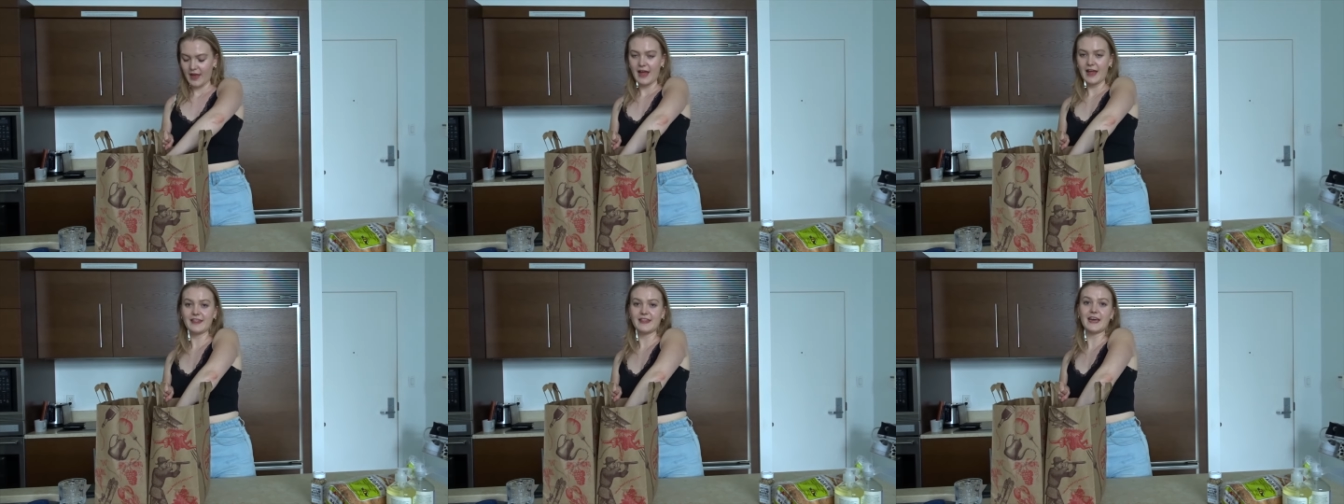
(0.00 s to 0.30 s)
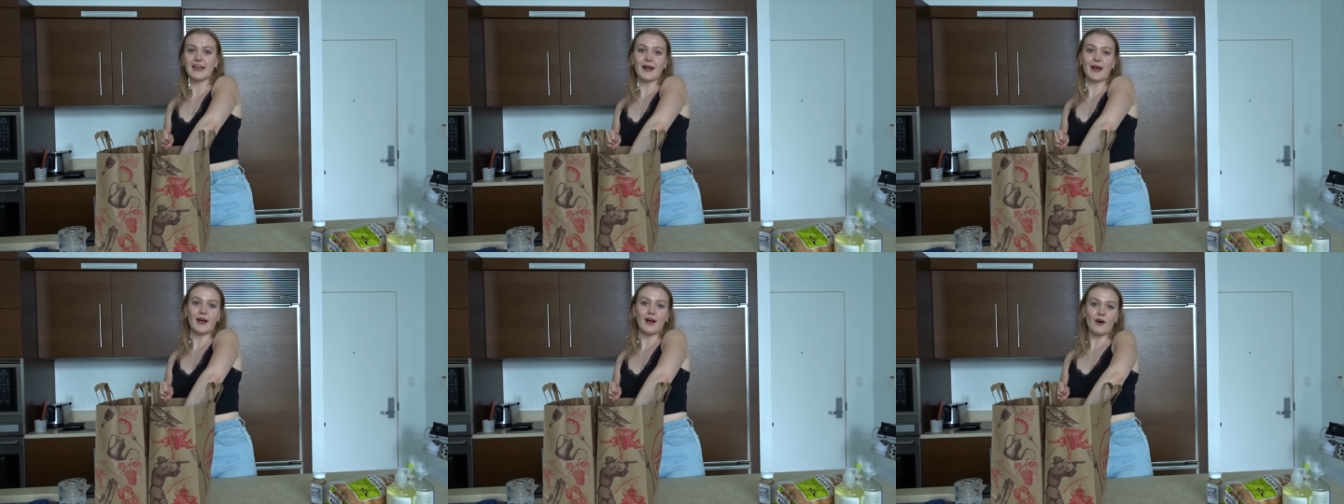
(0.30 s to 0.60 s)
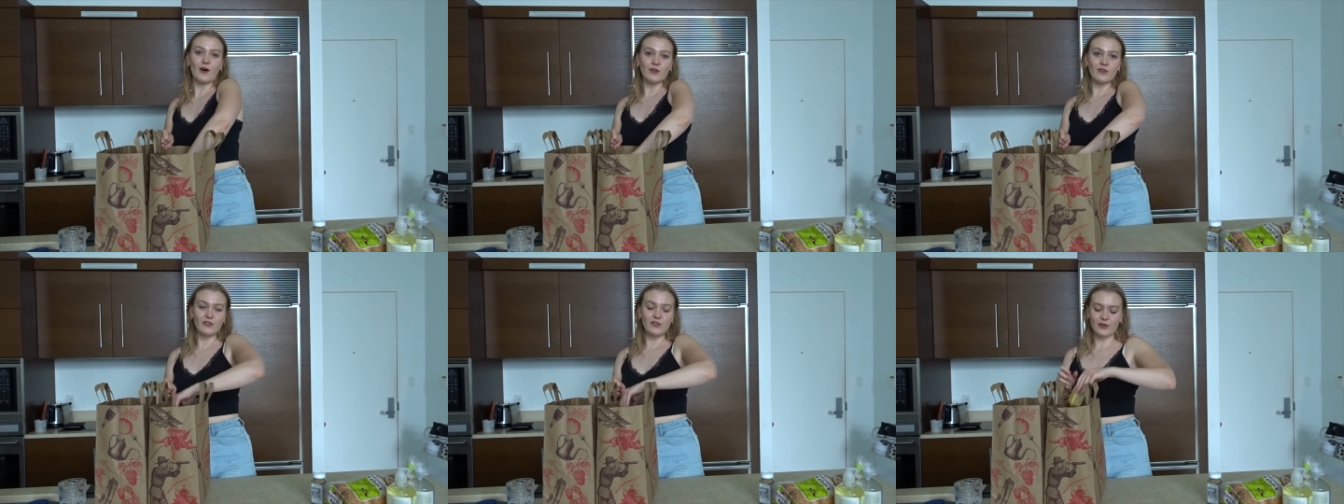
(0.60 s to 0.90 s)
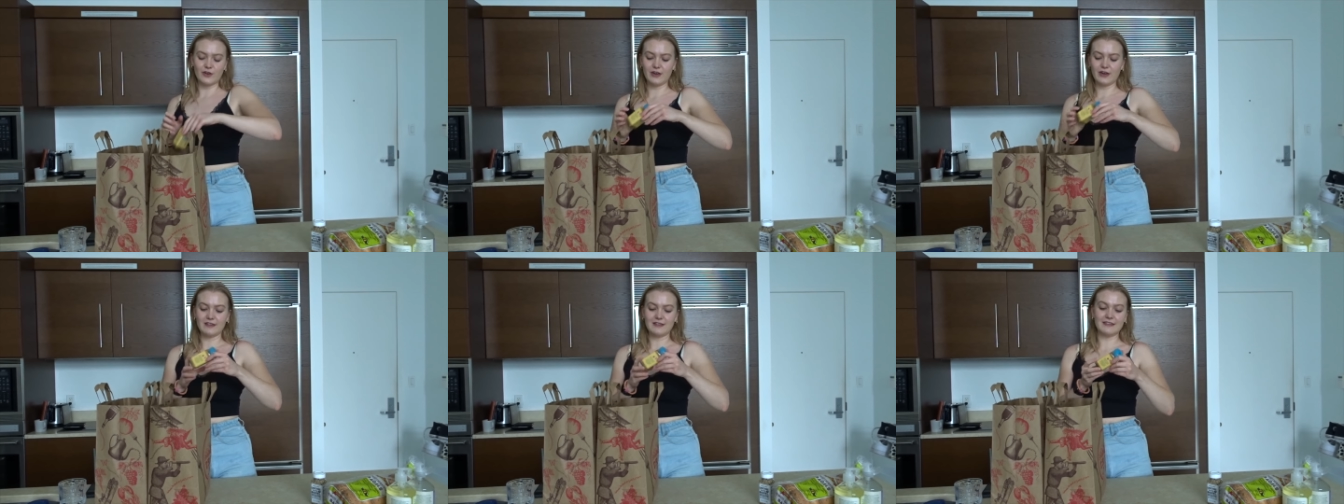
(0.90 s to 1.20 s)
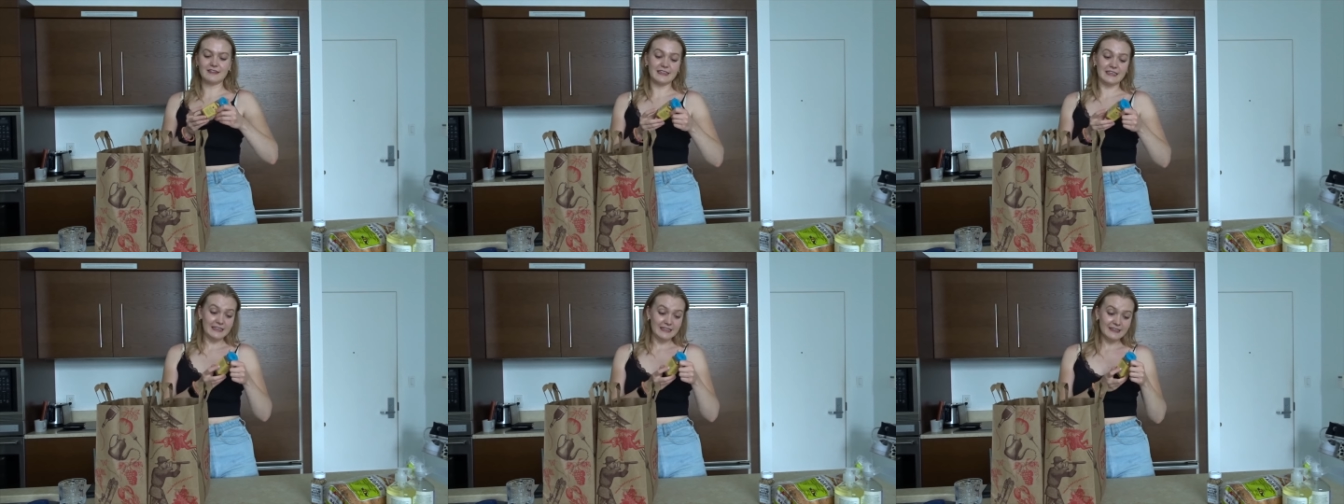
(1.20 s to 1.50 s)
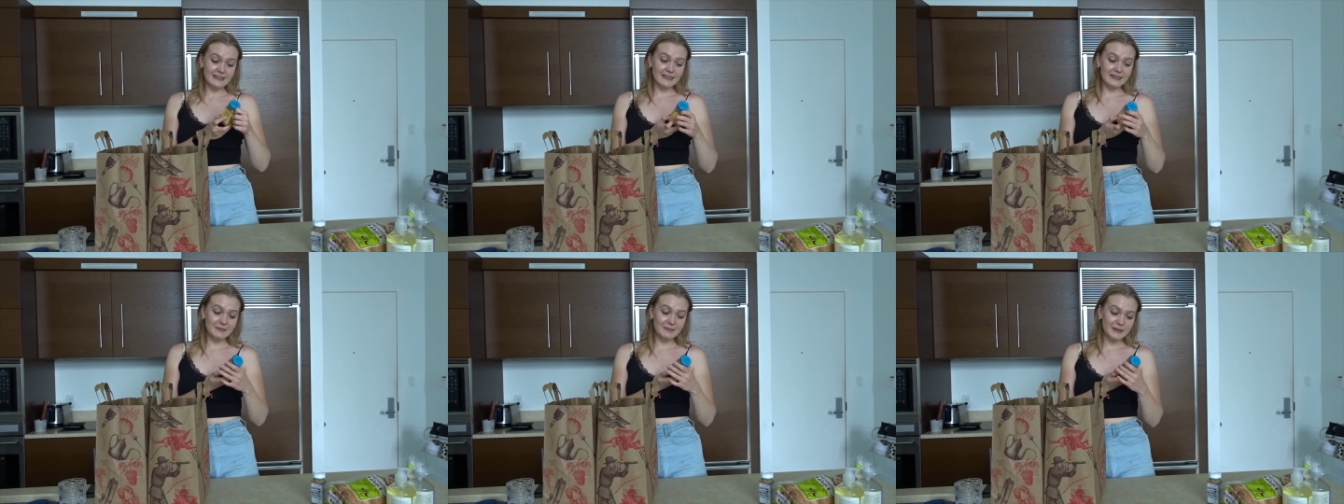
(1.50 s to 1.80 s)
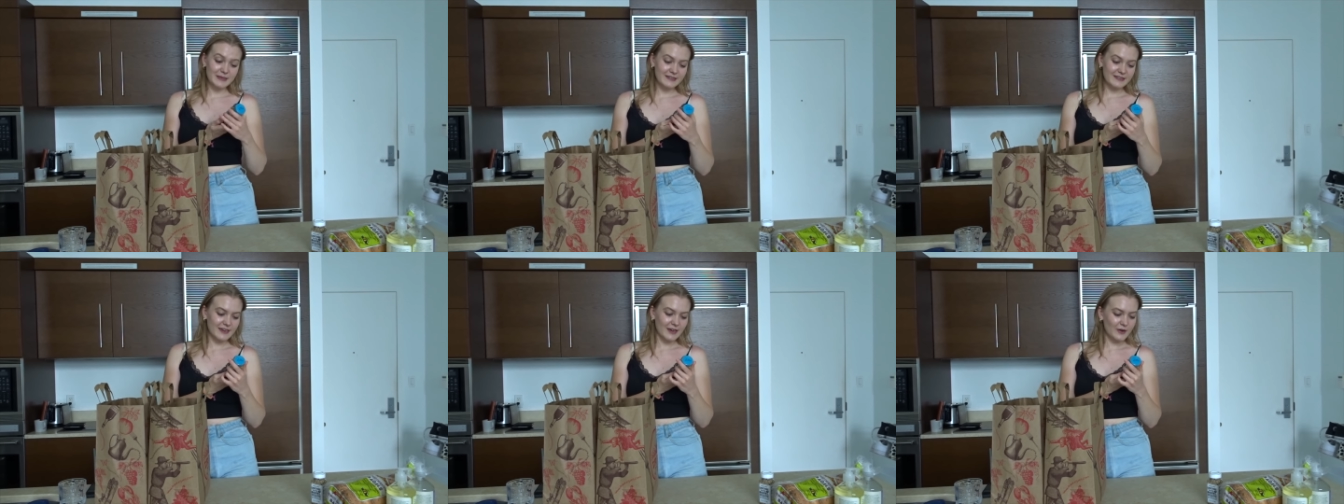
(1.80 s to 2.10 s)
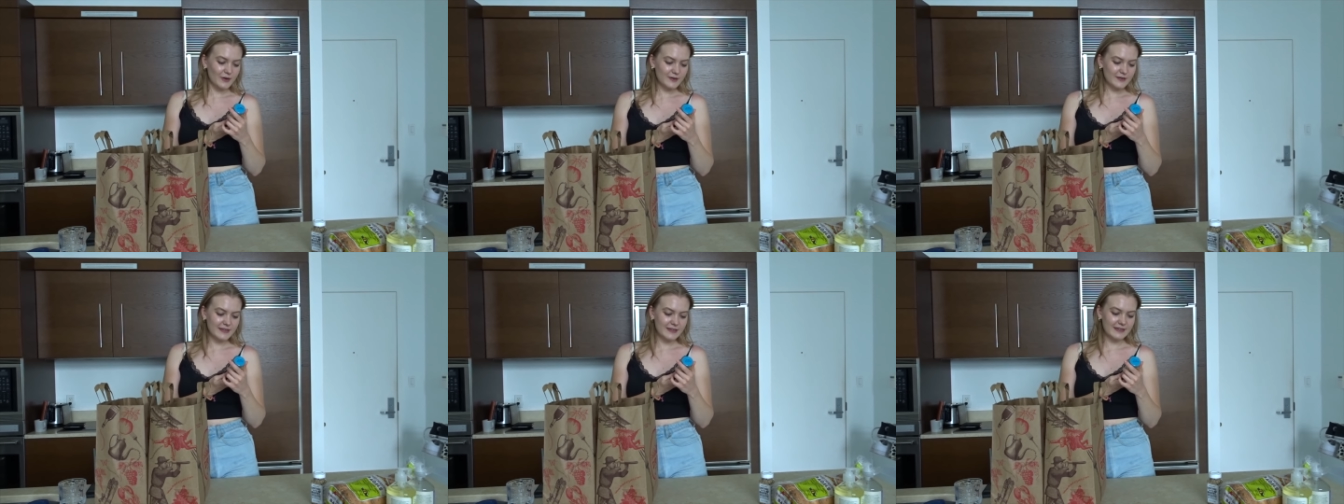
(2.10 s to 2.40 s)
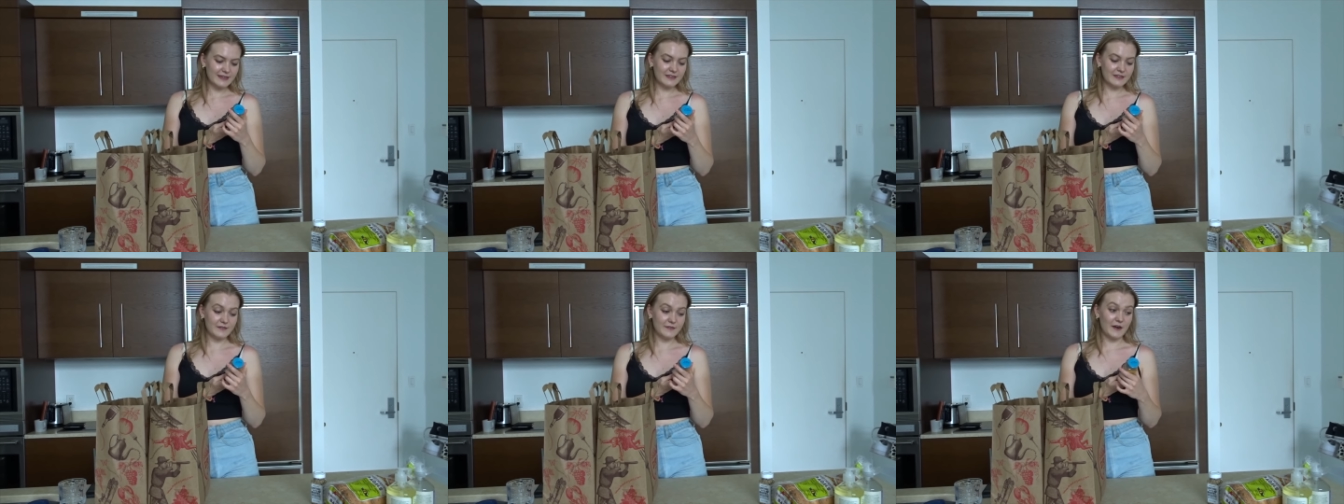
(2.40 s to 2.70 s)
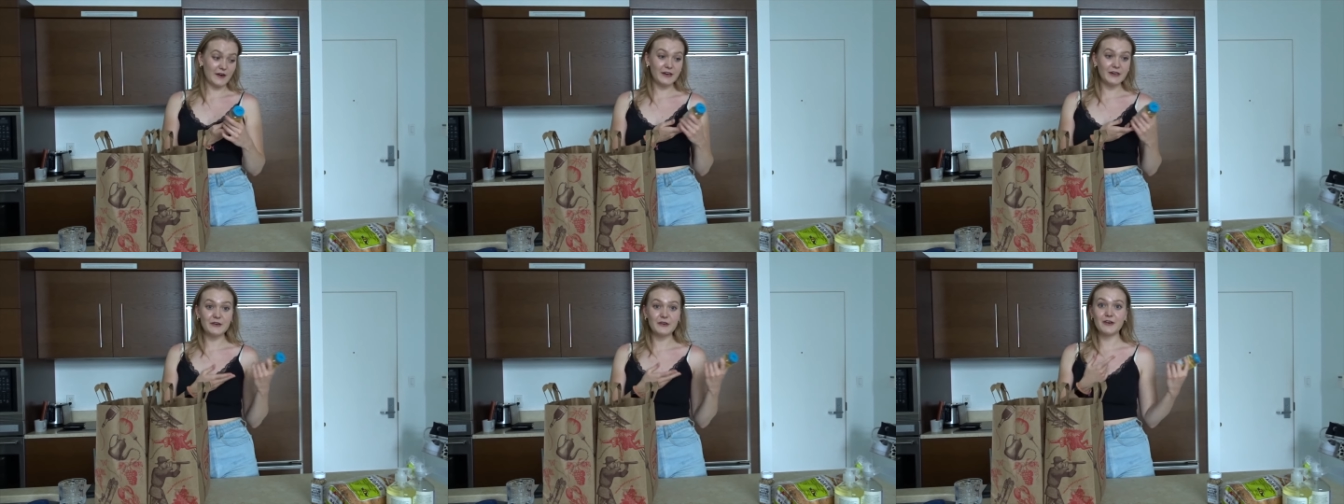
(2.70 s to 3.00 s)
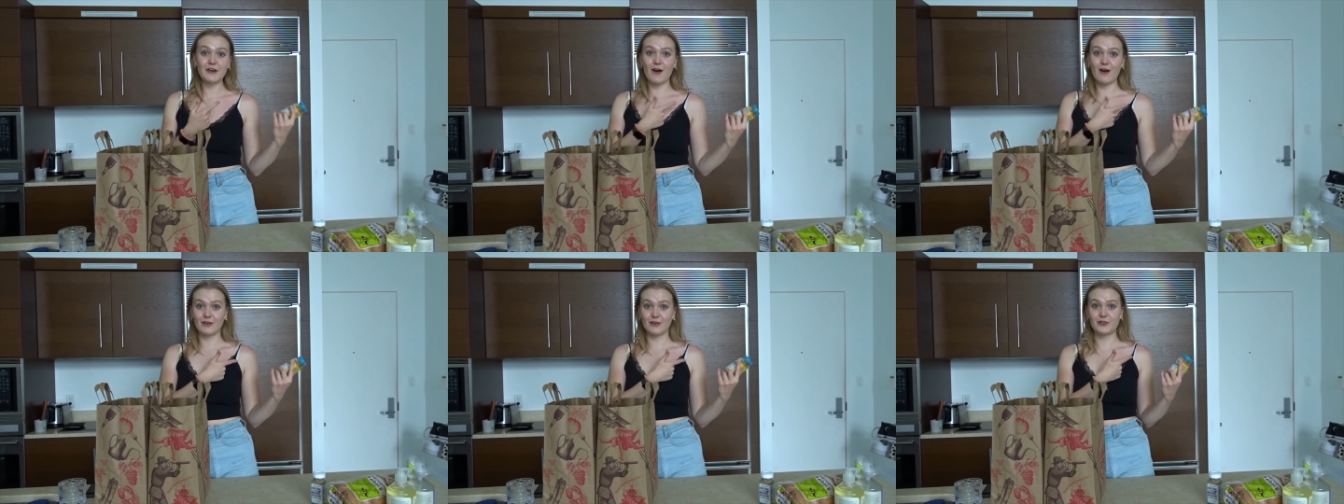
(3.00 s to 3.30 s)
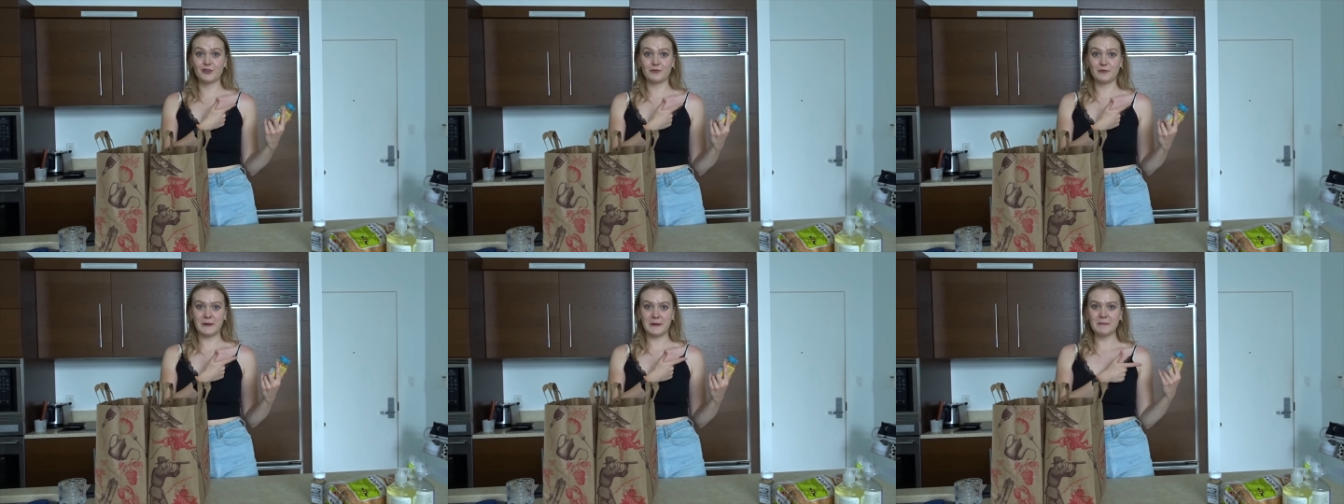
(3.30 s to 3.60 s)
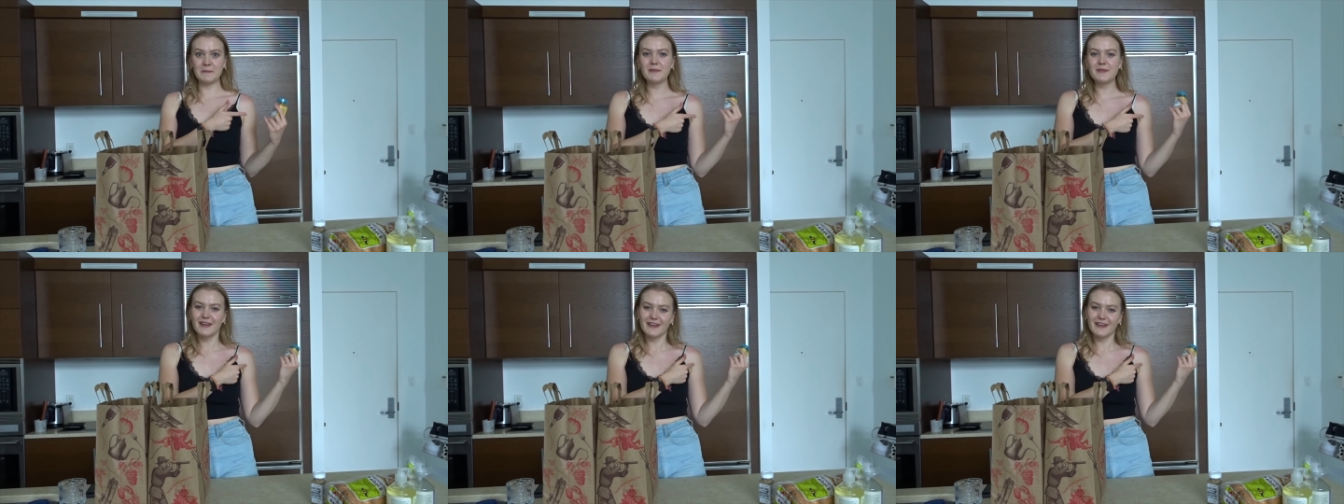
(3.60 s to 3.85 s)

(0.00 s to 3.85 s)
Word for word: And then I also got this because I heard that it's very good on shrimp.